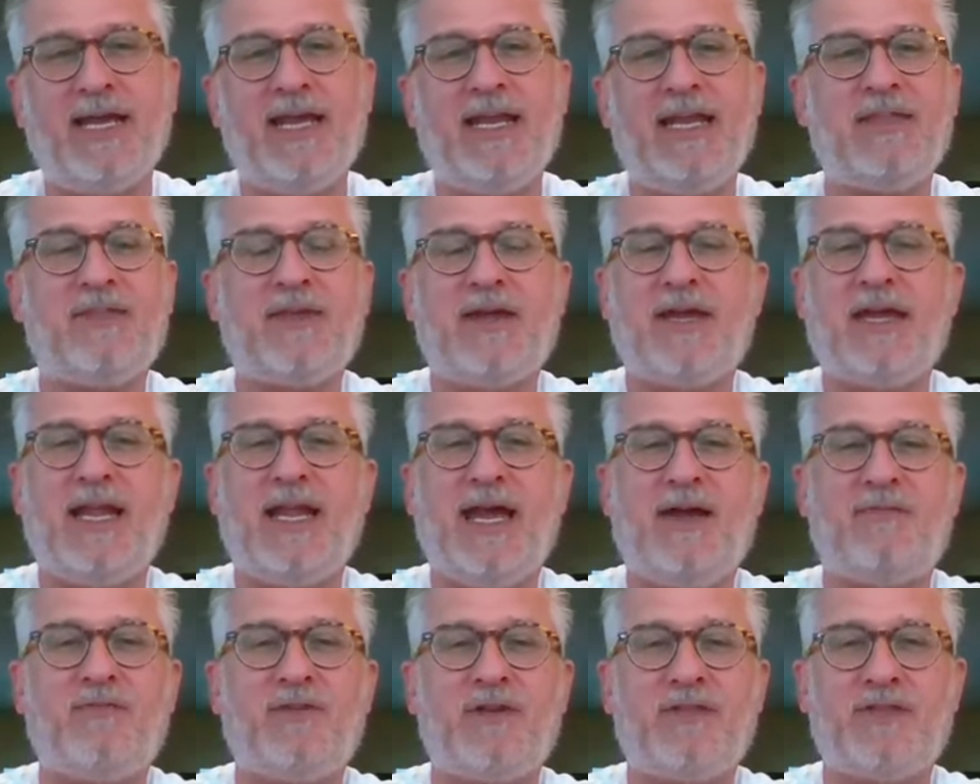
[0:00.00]
anything and
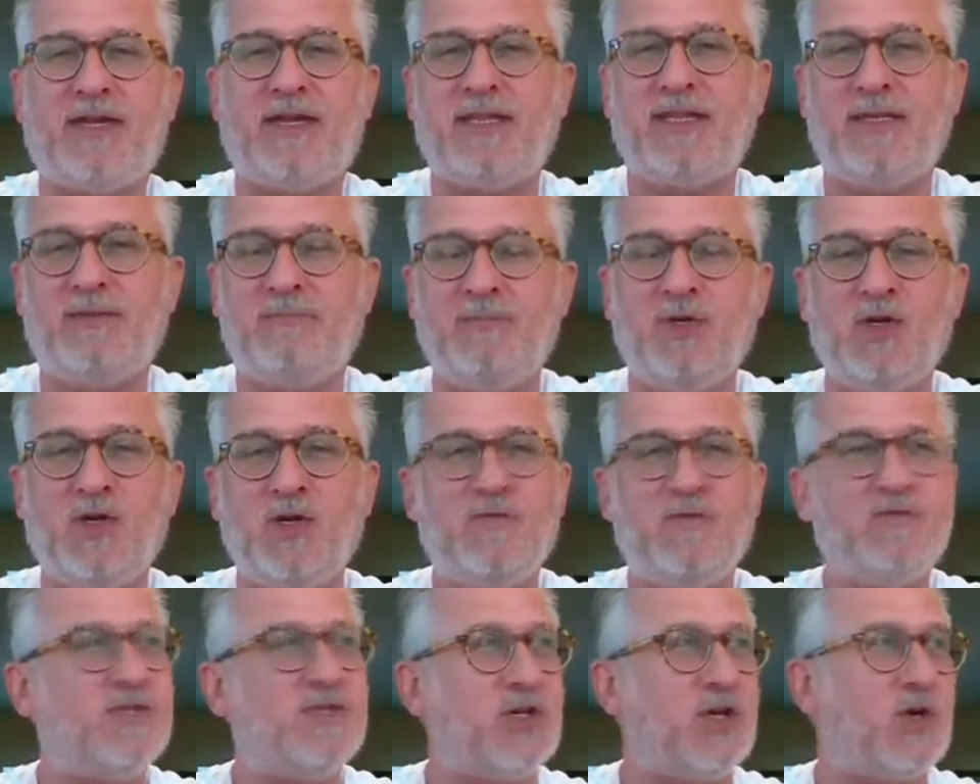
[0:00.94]
everything that
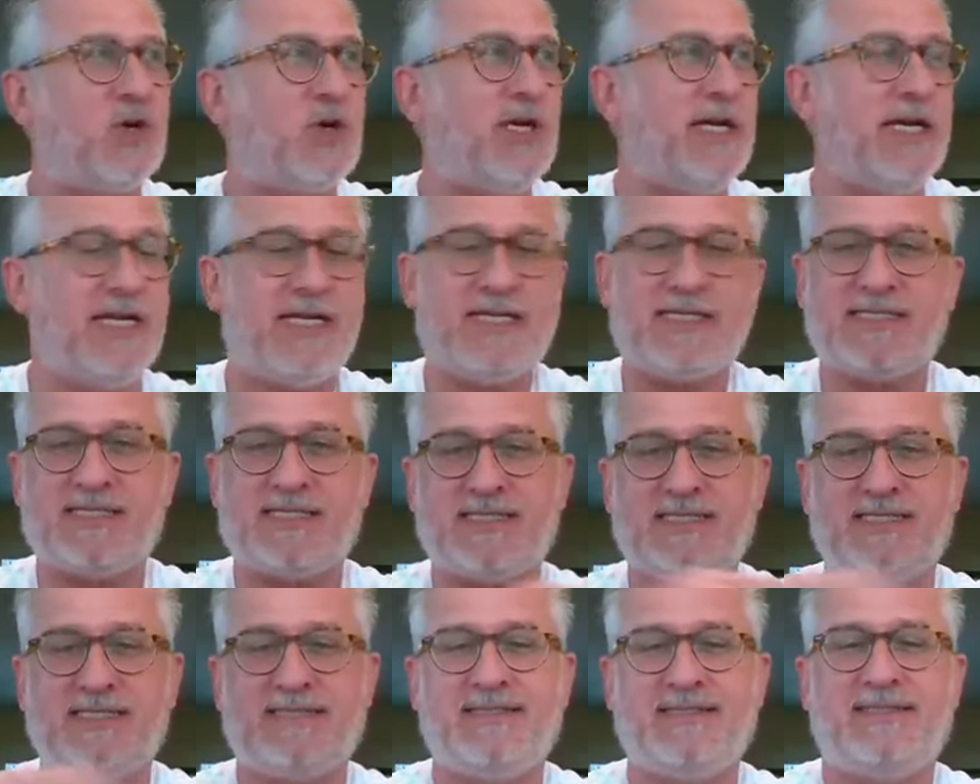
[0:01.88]
moves and
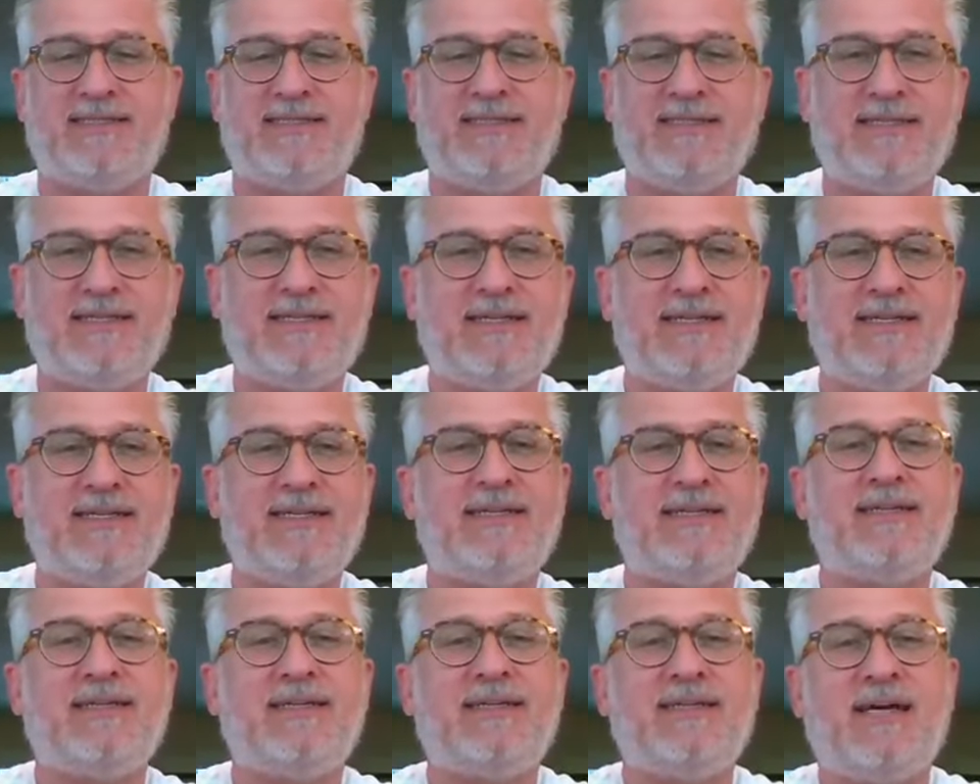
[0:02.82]
creaks.
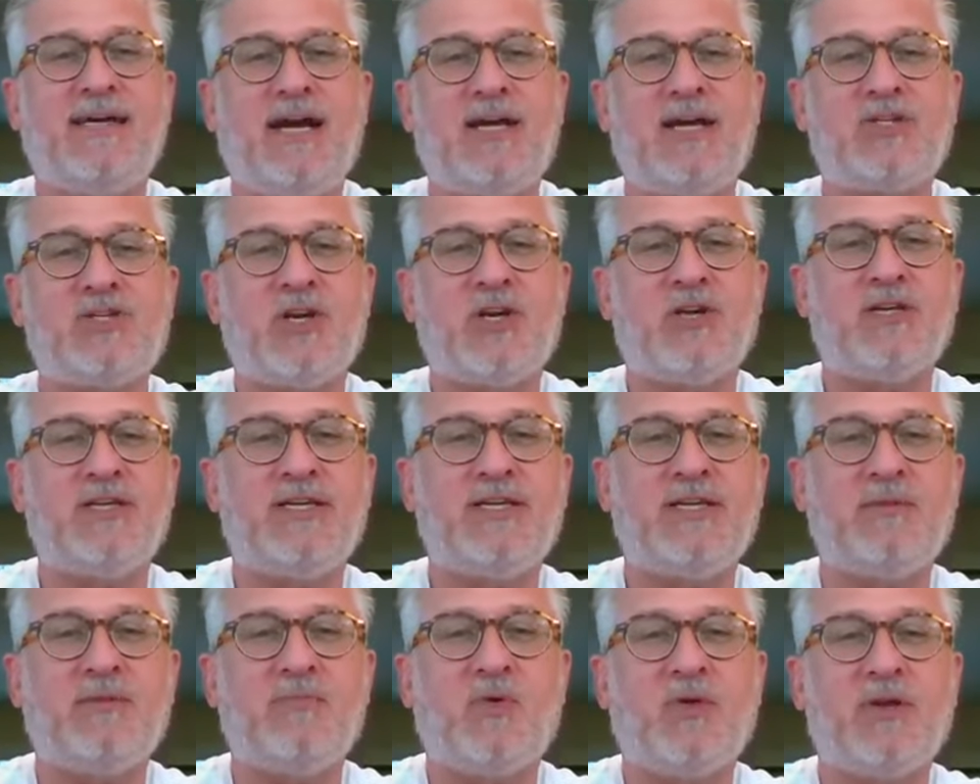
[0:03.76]
Hi, Shirley.
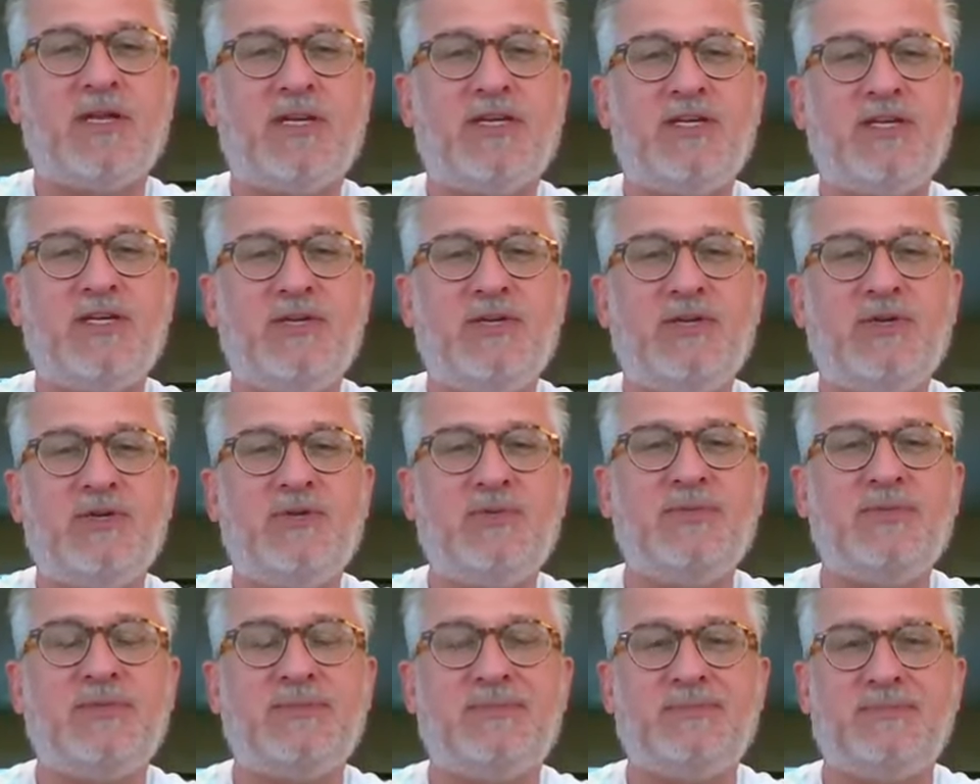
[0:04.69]
Good morning to you.